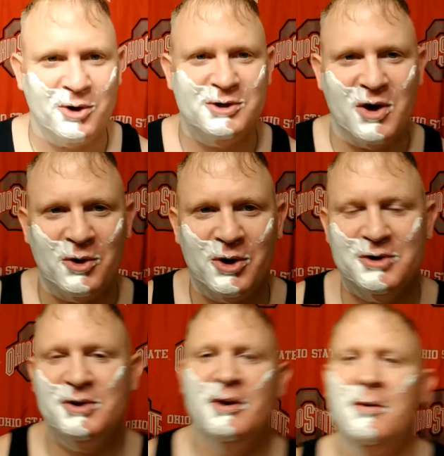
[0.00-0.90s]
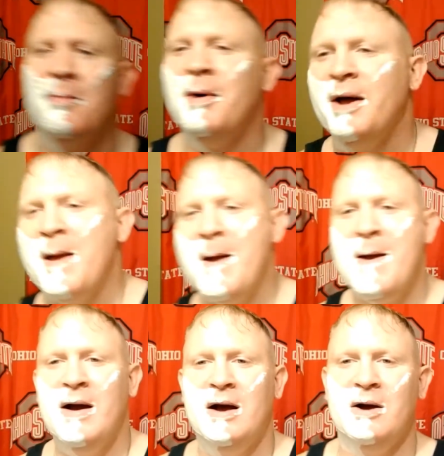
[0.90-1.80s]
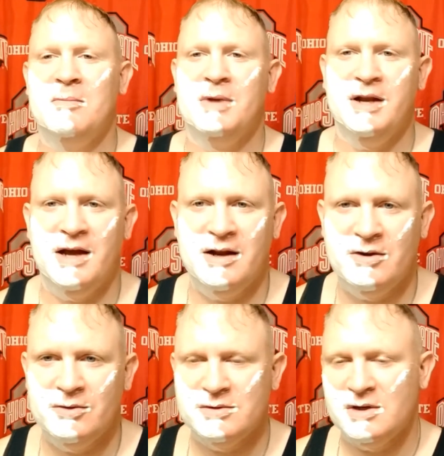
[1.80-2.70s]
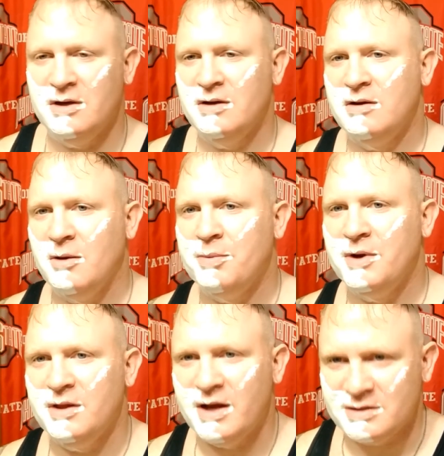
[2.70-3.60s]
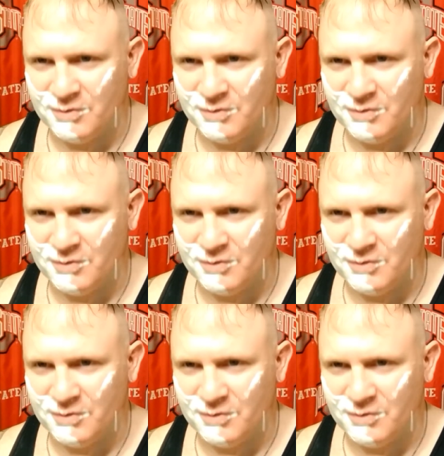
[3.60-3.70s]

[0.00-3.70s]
Toters, but my dad owns a company that has a